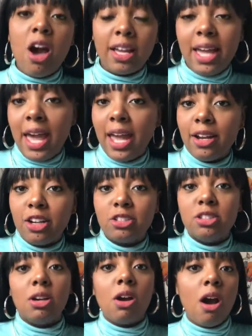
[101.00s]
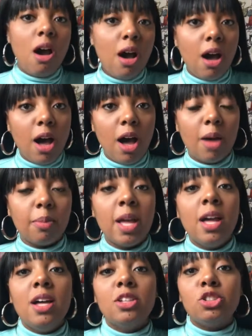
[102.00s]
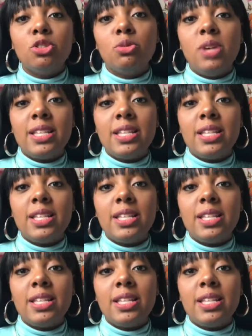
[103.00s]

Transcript: cater, to calm, to